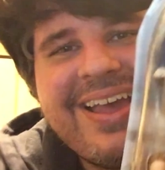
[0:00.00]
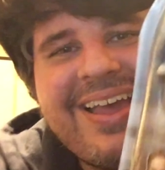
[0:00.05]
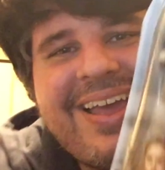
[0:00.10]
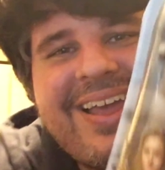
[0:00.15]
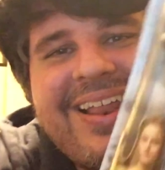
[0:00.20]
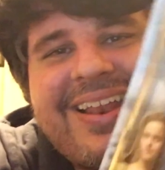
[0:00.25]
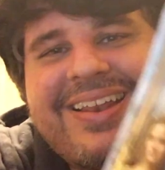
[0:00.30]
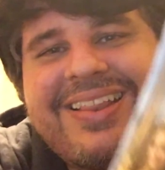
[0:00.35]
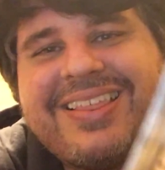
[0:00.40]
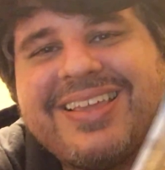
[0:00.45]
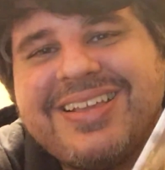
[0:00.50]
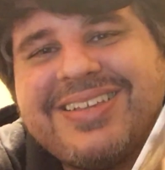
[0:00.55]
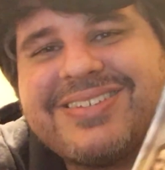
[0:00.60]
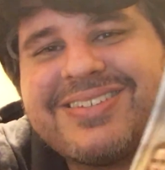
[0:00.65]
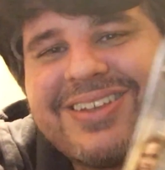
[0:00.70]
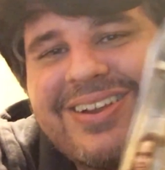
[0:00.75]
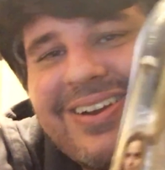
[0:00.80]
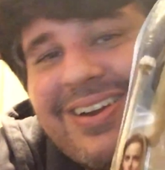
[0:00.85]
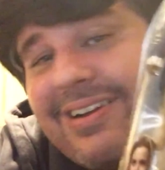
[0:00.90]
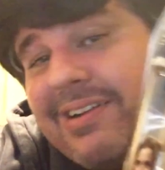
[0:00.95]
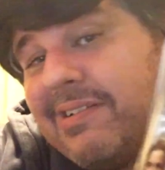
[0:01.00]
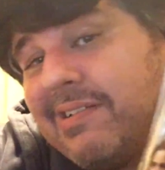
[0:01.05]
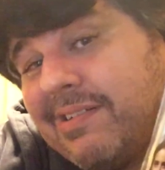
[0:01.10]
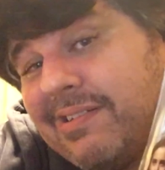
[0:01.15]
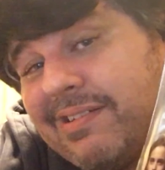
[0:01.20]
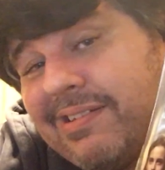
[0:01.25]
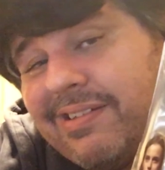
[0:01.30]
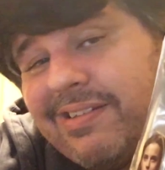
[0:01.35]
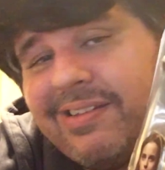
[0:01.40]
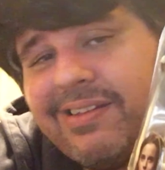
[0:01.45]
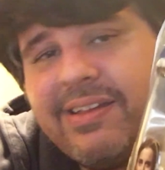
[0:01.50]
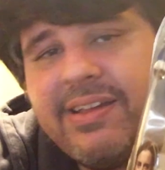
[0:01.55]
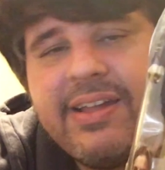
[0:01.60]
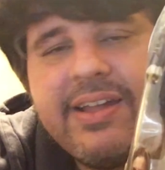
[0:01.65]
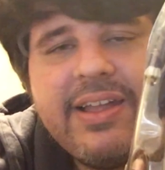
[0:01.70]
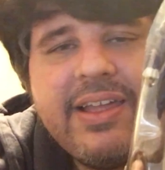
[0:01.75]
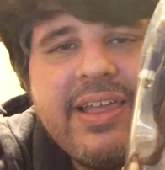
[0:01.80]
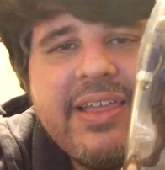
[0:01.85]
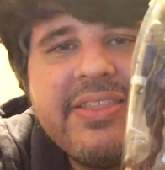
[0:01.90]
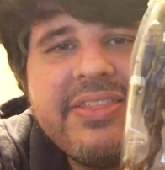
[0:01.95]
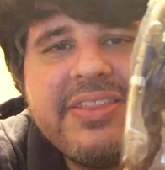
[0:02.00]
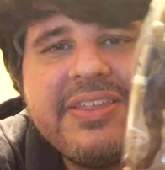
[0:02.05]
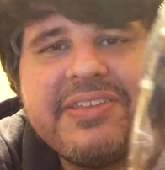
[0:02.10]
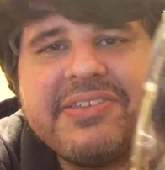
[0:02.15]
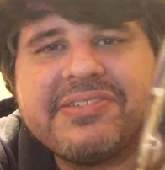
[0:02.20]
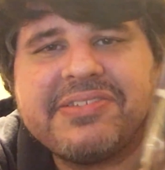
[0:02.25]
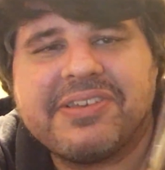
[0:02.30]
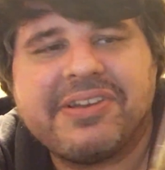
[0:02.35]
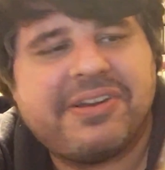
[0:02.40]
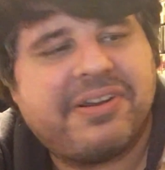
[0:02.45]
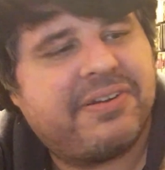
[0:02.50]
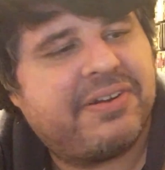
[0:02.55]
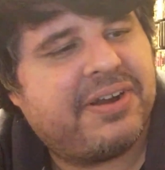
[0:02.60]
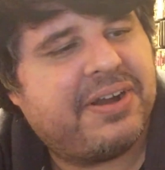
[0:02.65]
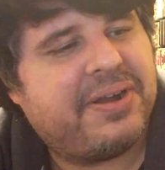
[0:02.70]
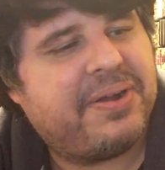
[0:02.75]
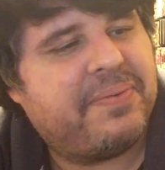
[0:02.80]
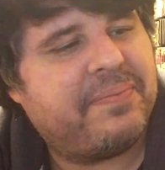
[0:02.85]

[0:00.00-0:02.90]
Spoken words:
And these are, yeah, and these are